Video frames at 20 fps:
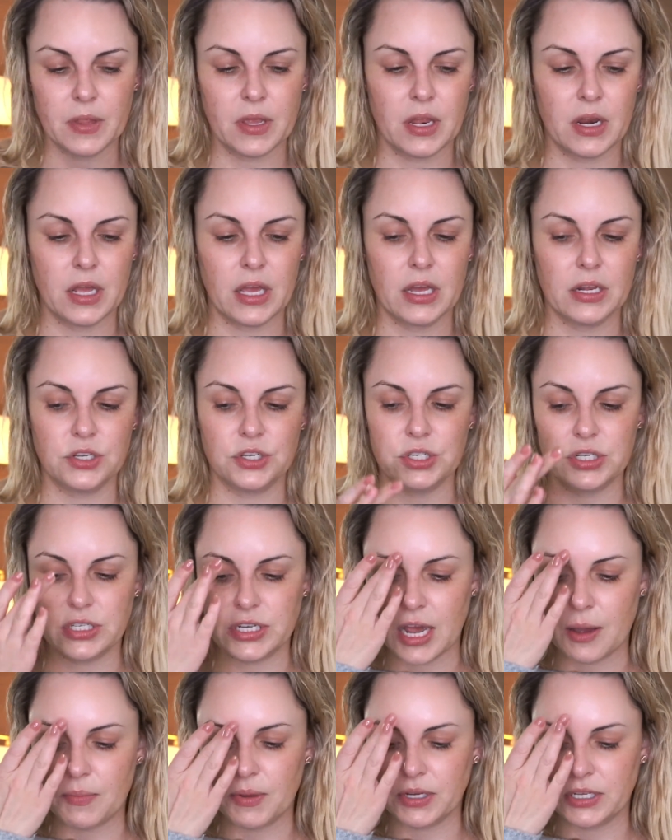And again,
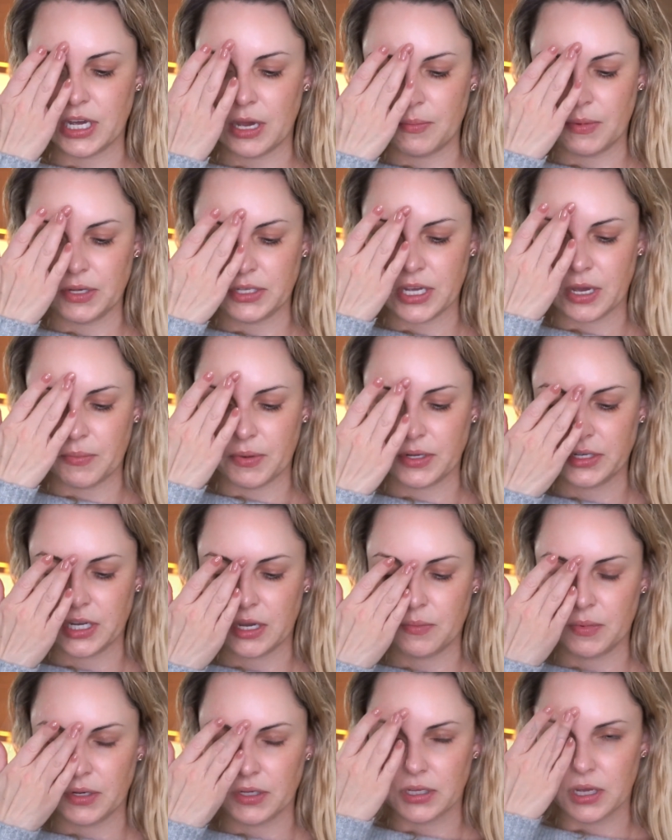just tapping.
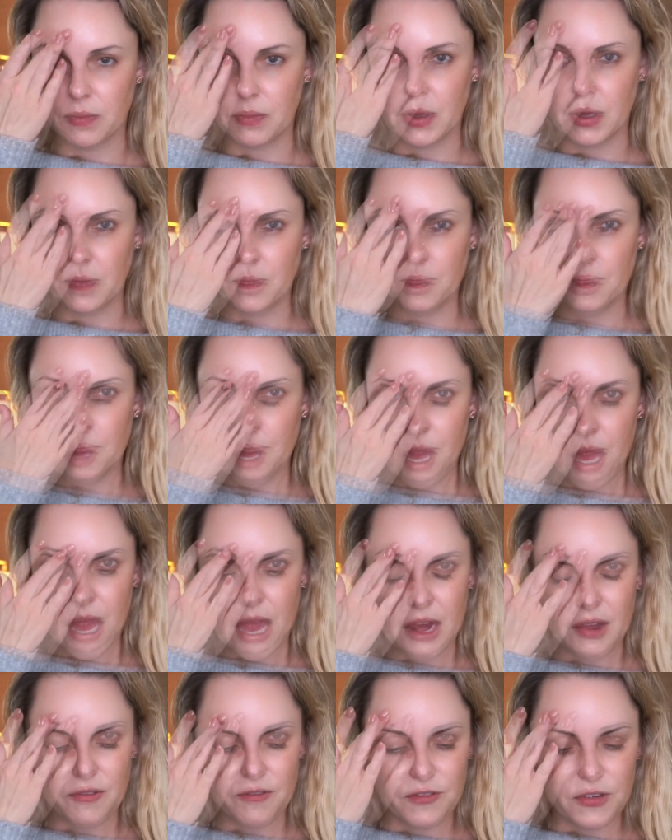
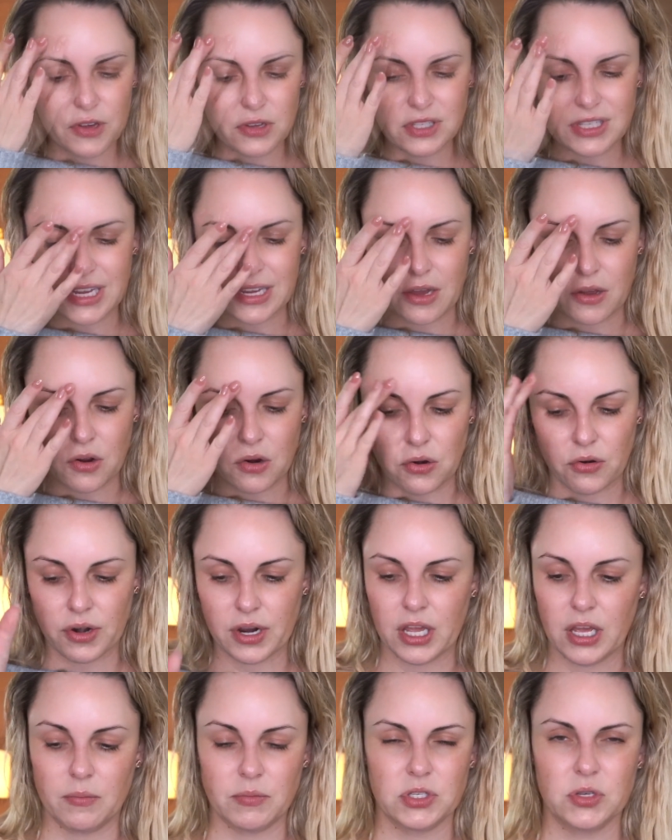And it feels like a
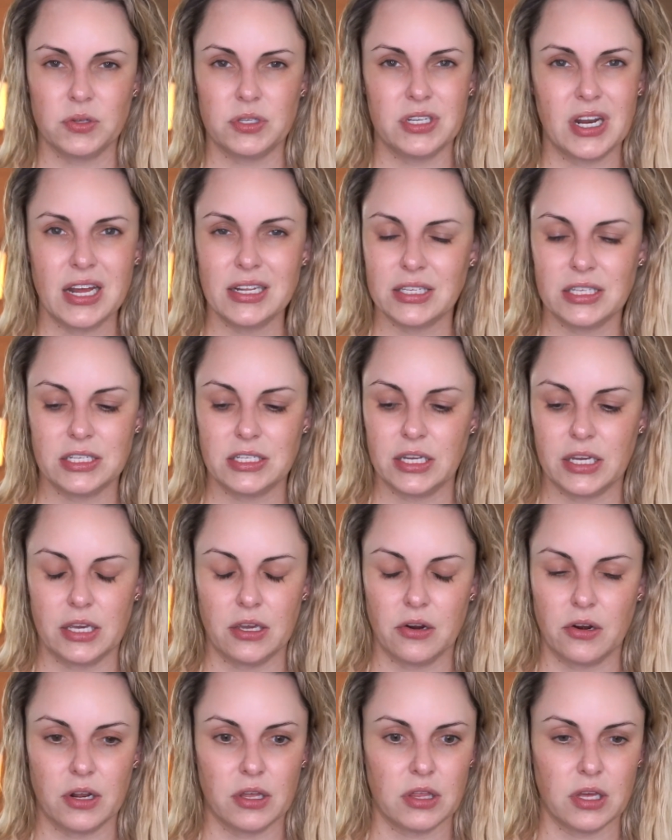cream, so it's not
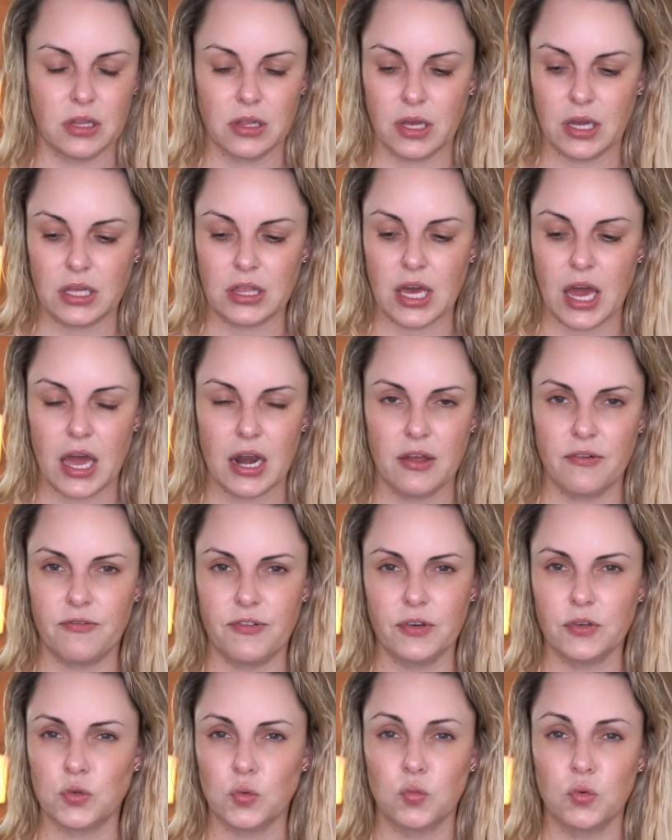sticky or anything like that. It
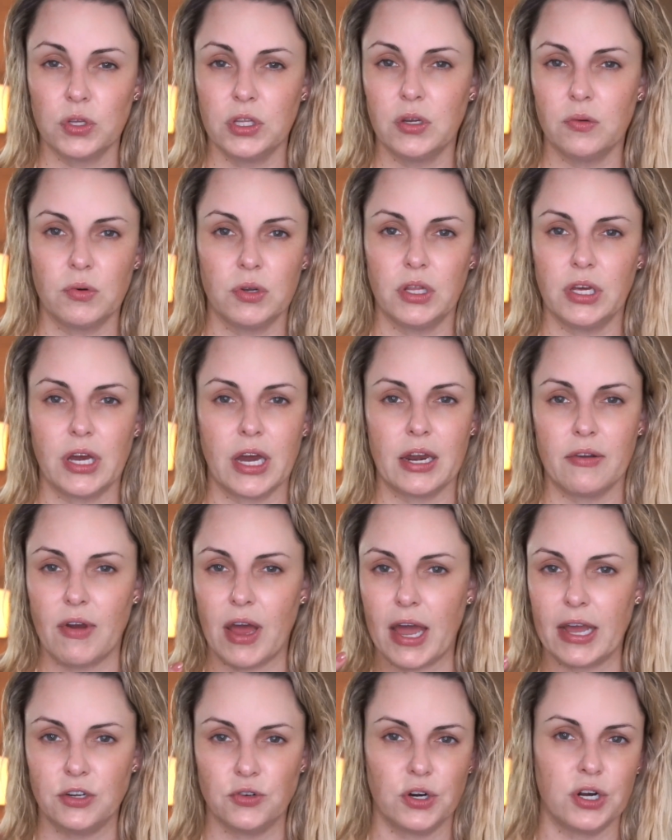feels really, really kind of
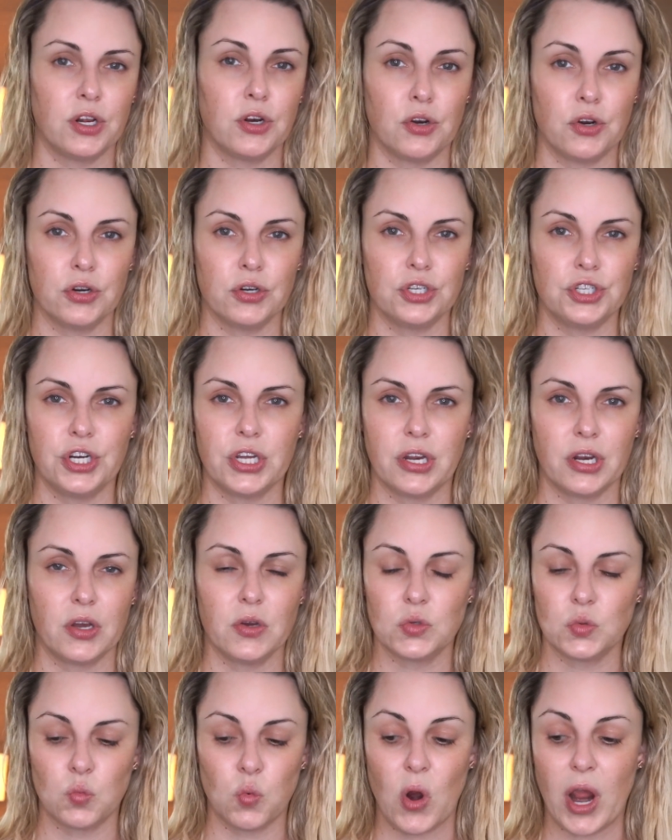hydrating and nourishing. It
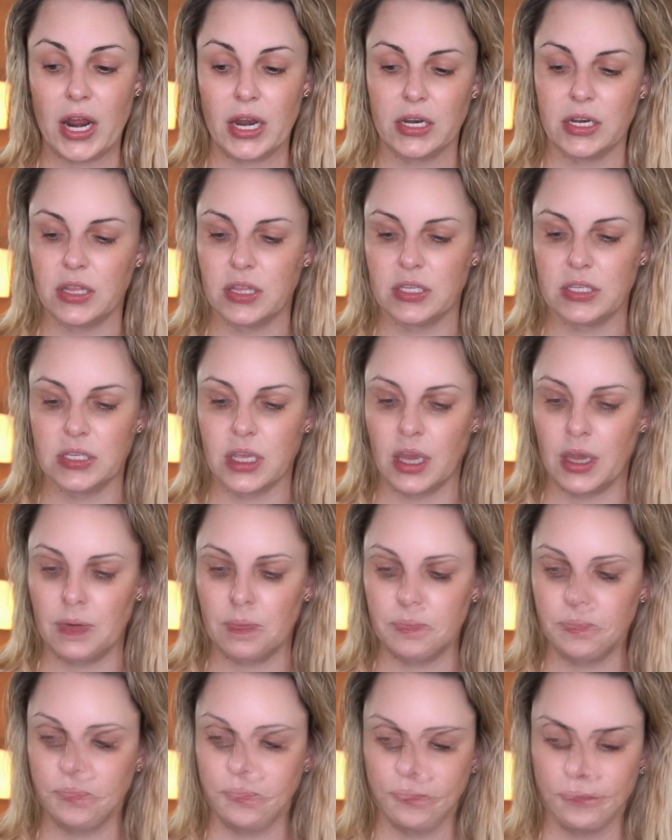goes right into the
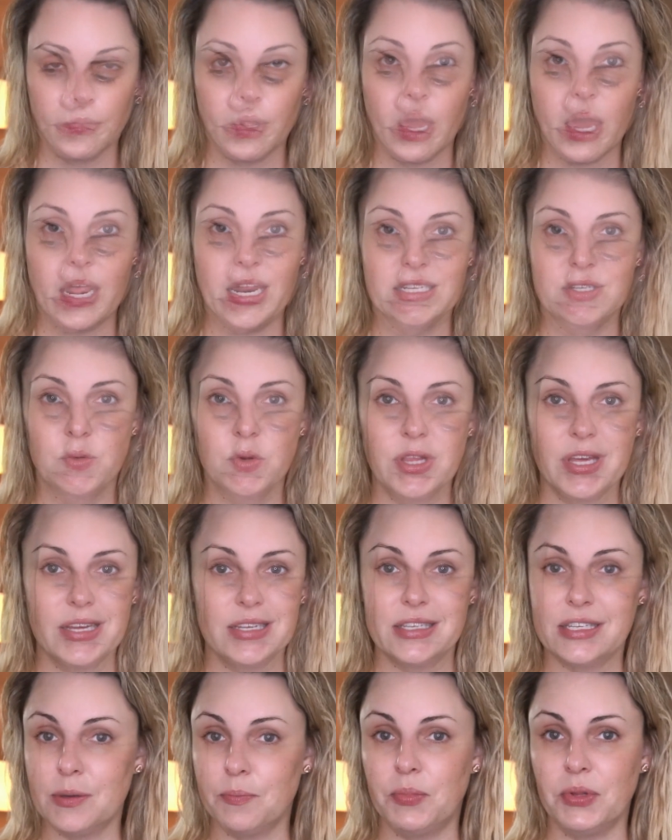skin, and it's really
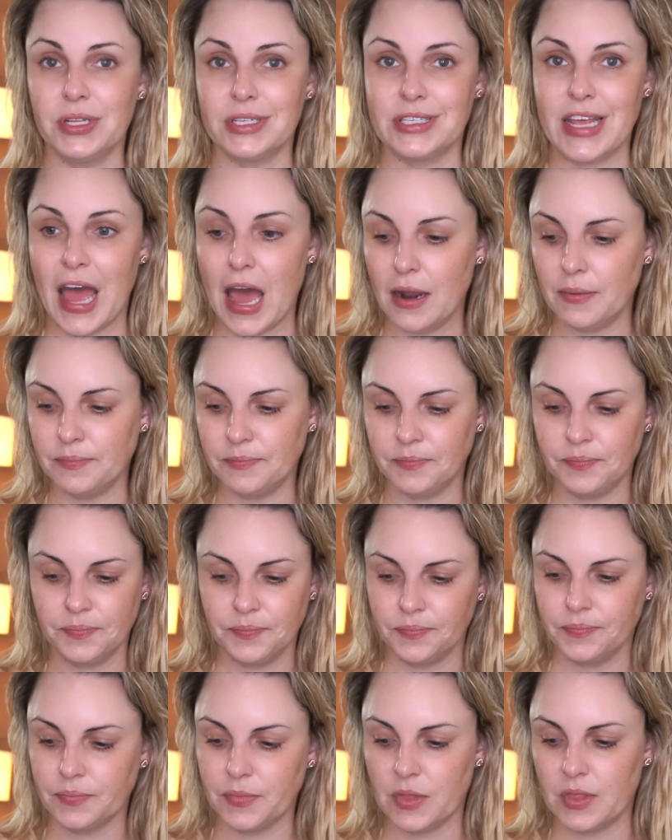as simple as that.
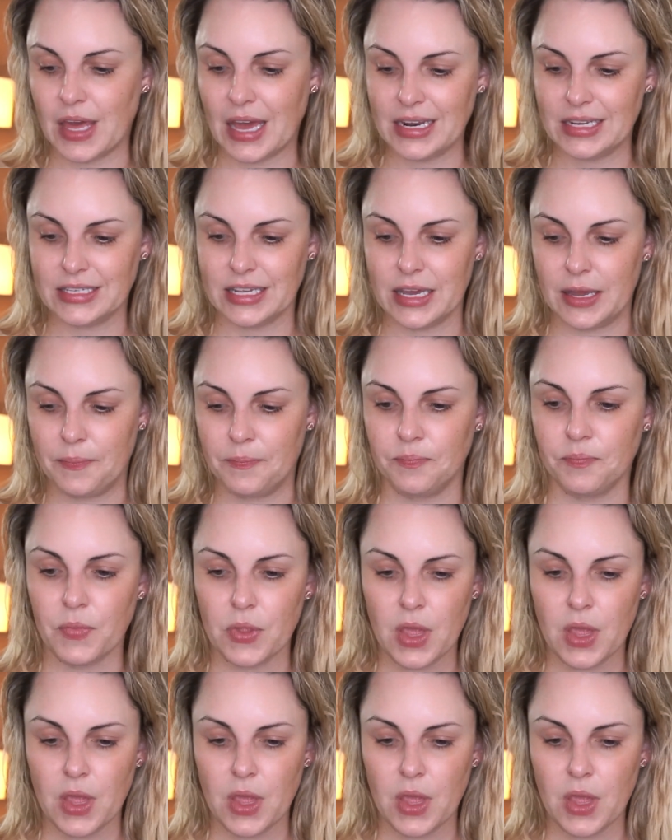That is it.